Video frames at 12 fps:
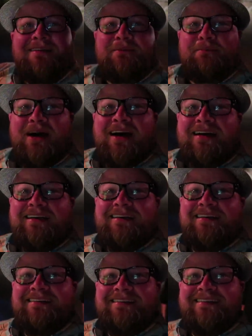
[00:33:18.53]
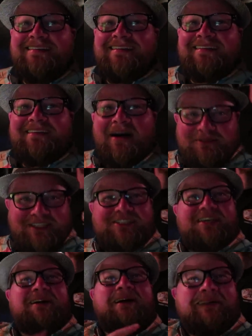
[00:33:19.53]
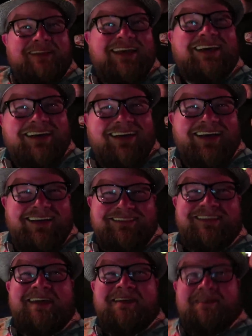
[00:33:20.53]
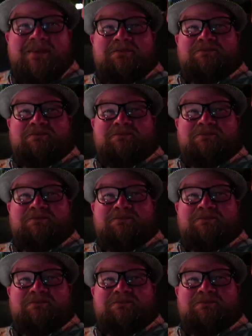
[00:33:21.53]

Bye. I enjoyed it as well. Oh, did you? Oh. Look at my head. It's not even in the